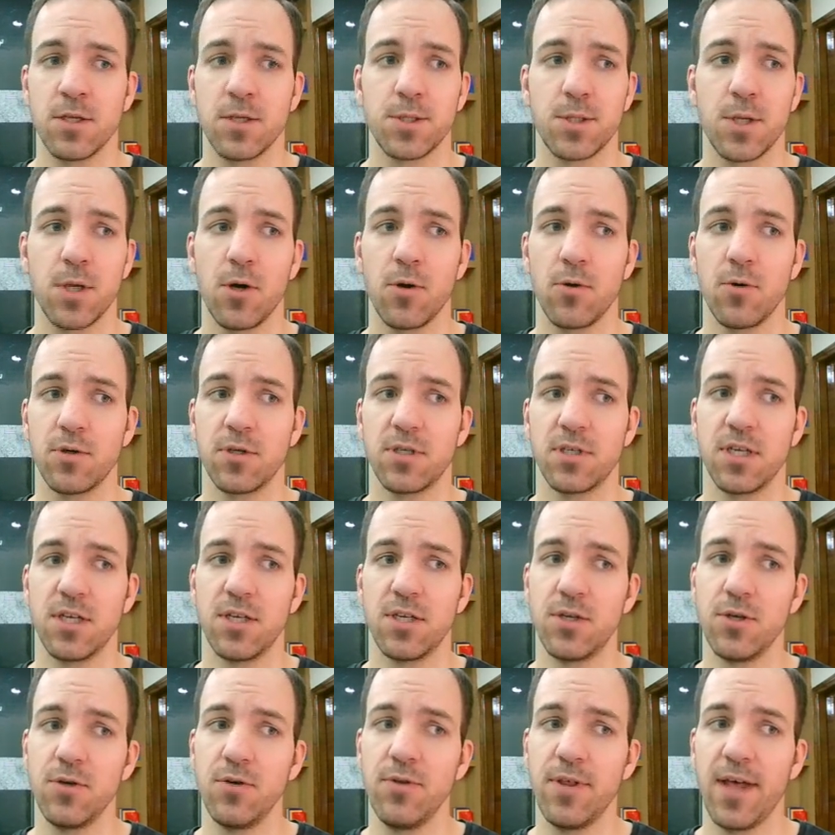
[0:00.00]
So to
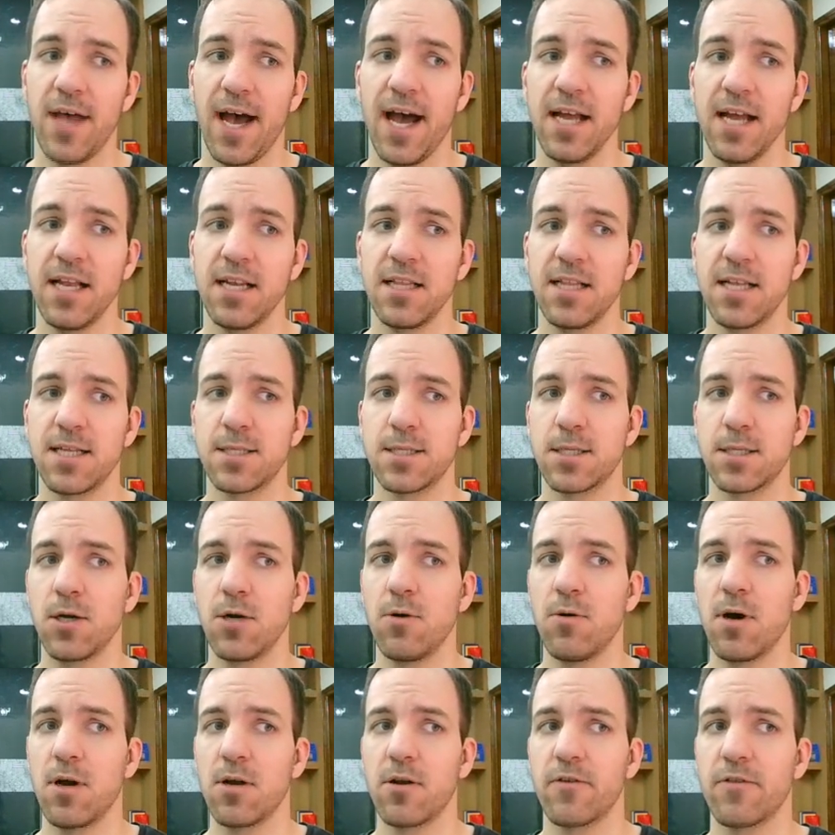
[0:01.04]
do that, let's
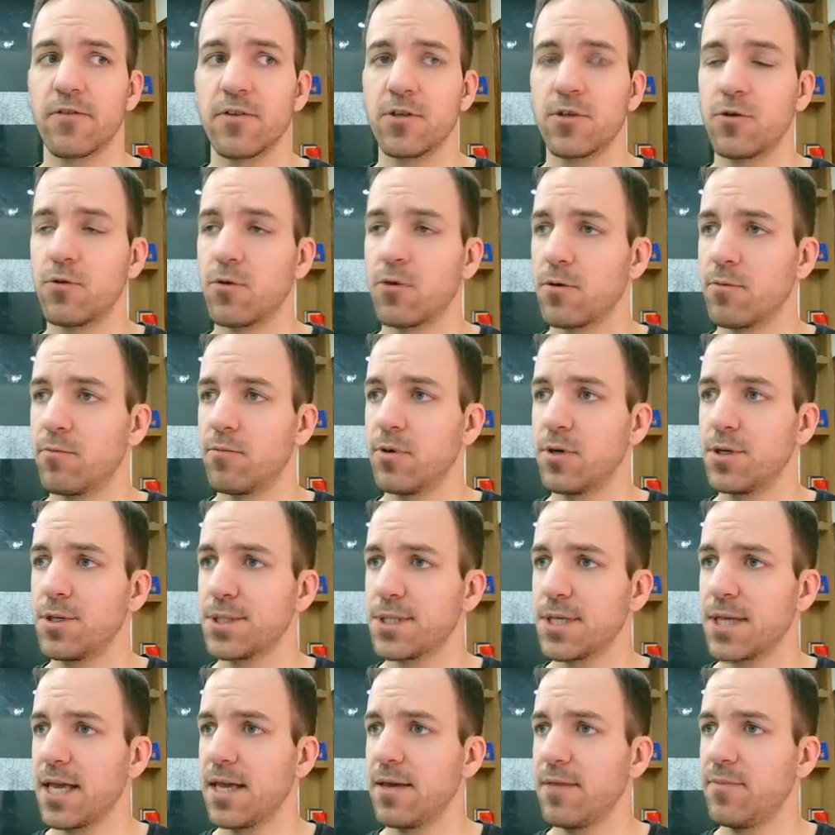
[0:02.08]
go on over to our
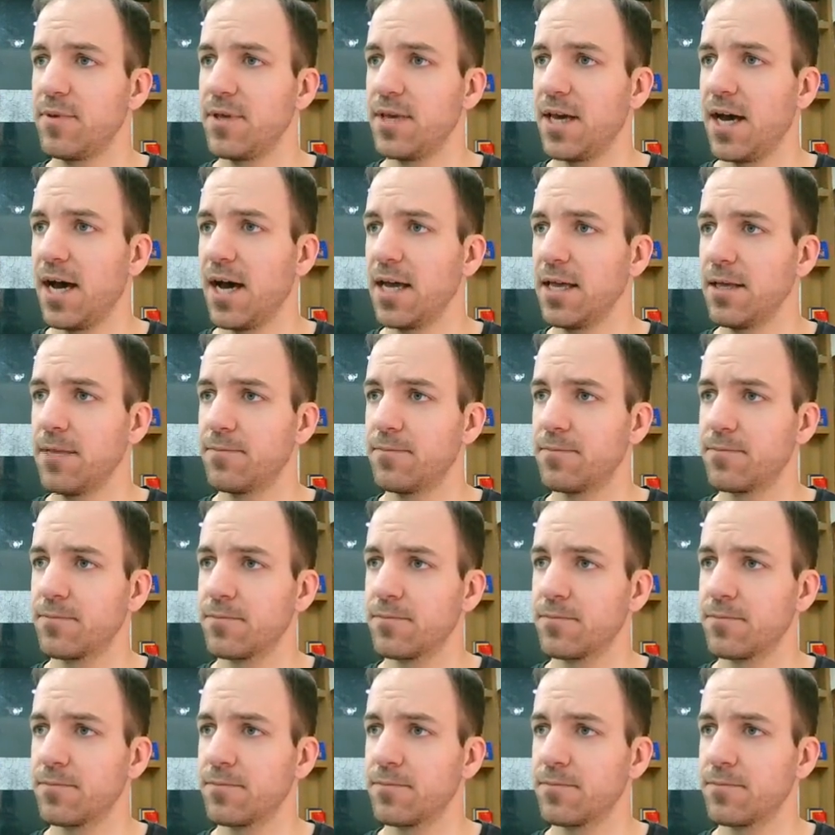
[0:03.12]
Books API.